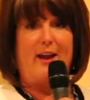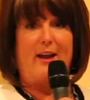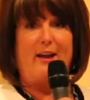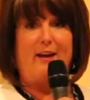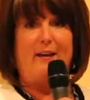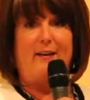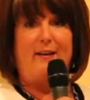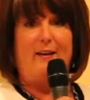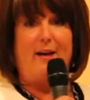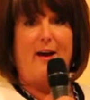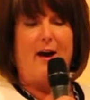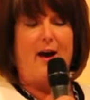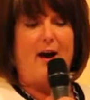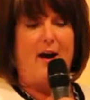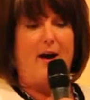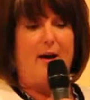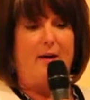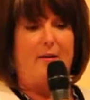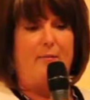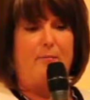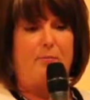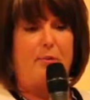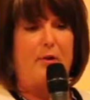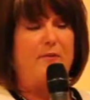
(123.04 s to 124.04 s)
in
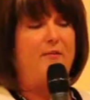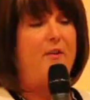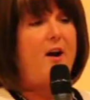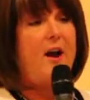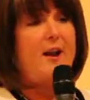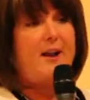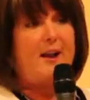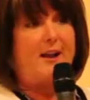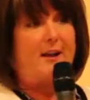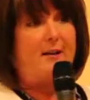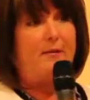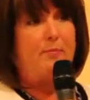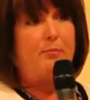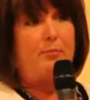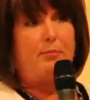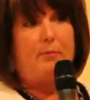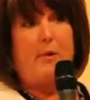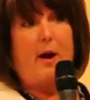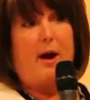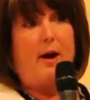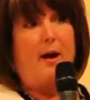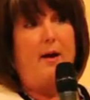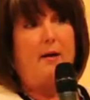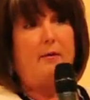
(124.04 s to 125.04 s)
providing
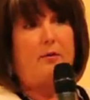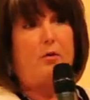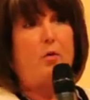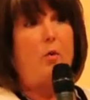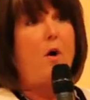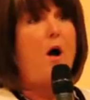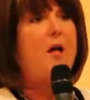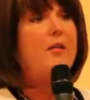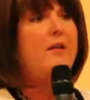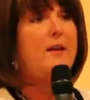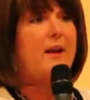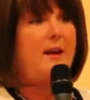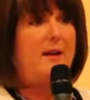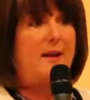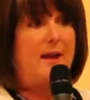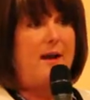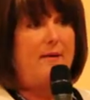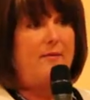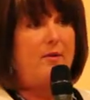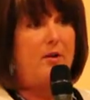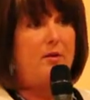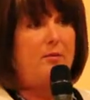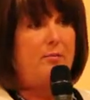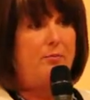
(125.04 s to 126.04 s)
quality
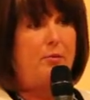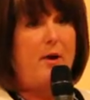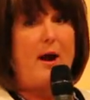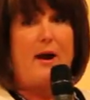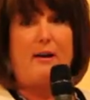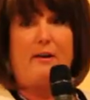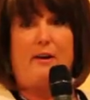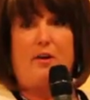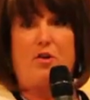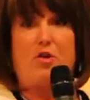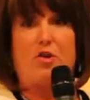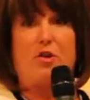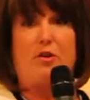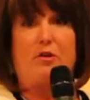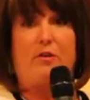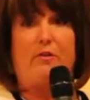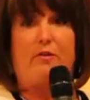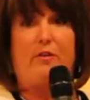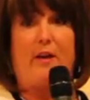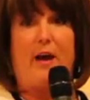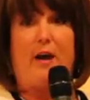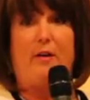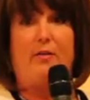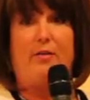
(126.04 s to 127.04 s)
level
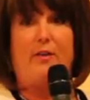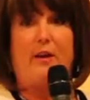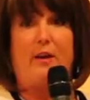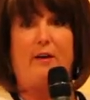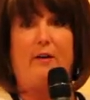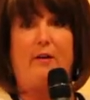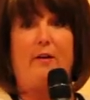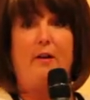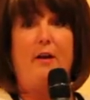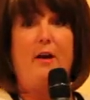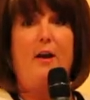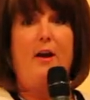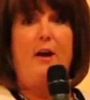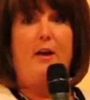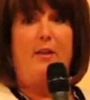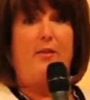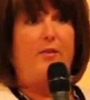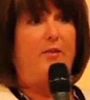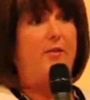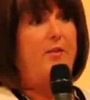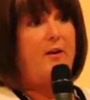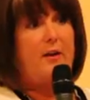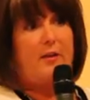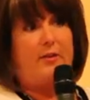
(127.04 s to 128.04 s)
practitioners out there
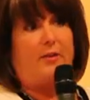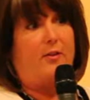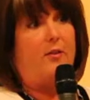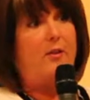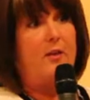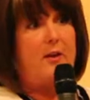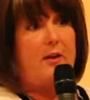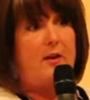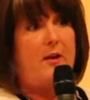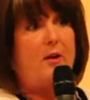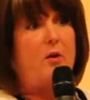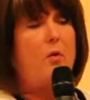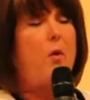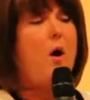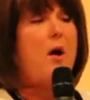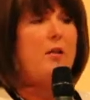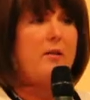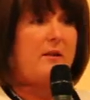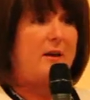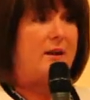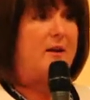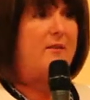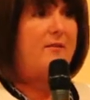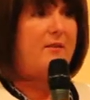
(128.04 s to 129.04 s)
the
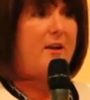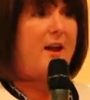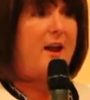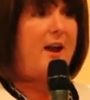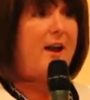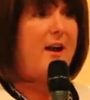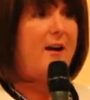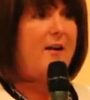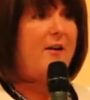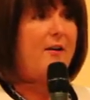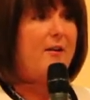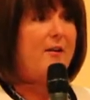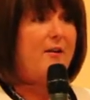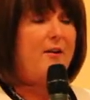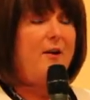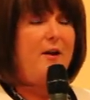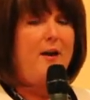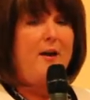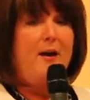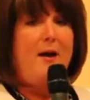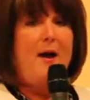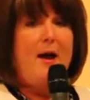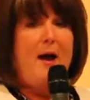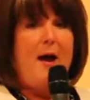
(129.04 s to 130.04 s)
quality of care.
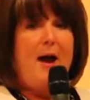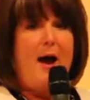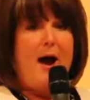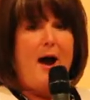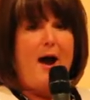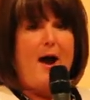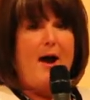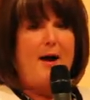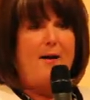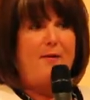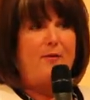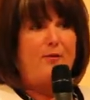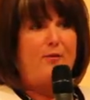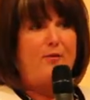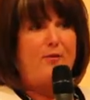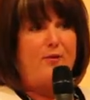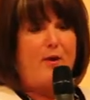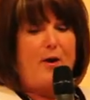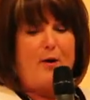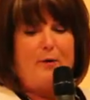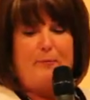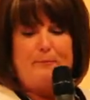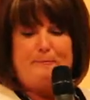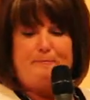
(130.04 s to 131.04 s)

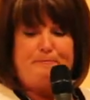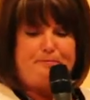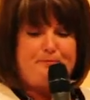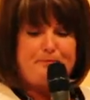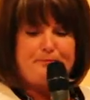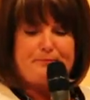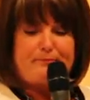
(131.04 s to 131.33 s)
So